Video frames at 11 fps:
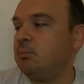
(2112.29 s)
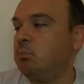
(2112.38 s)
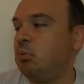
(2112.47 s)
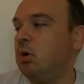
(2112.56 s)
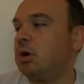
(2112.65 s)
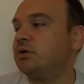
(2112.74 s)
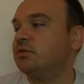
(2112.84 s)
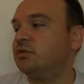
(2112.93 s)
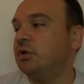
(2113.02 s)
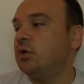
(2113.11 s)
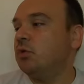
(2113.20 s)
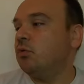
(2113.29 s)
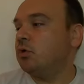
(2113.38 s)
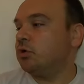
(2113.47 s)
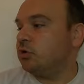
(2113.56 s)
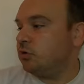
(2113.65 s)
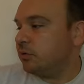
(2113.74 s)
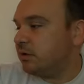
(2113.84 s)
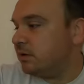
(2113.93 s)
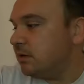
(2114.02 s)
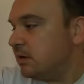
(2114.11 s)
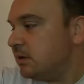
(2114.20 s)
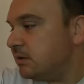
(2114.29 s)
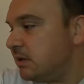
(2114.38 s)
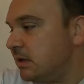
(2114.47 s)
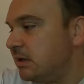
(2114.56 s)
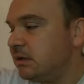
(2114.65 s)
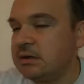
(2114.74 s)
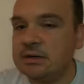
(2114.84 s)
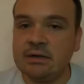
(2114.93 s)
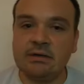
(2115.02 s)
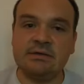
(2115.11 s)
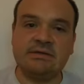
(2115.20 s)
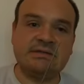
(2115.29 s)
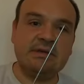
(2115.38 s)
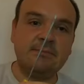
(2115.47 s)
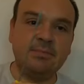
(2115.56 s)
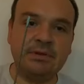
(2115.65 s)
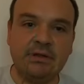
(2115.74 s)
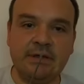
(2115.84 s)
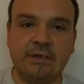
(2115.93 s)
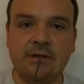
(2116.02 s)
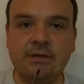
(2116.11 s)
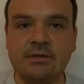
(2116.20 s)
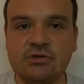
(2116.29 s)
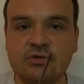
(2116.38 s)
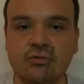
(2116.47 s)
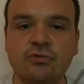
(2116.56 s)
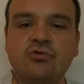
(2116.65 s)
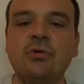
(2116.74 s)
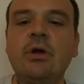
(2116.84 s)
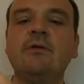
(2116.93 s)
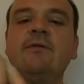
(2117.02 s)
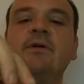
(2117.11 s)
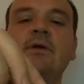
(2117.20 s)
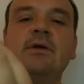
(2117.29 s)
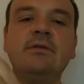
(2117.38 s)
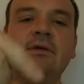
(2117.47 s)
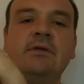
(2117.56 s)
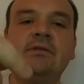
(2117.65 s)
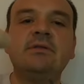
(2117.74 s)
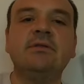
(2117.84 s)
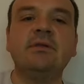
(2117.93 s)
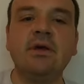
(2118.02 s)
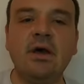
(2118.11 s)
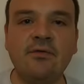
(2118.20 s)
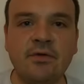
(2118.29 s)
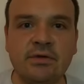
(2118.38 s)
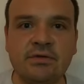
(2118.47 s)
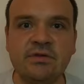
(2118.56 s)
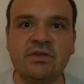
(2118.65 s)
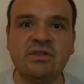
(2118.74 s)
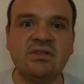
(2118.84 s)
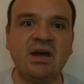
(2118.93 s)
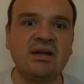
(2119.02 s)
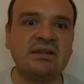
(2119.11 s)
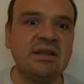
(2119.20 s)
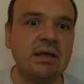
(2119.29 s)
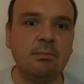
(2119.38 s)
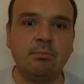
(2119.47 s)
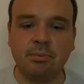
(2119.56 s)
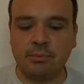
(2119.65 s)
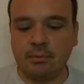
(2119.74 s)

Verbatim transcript: part or you can take simply the screwdriver and then cover it in duct tape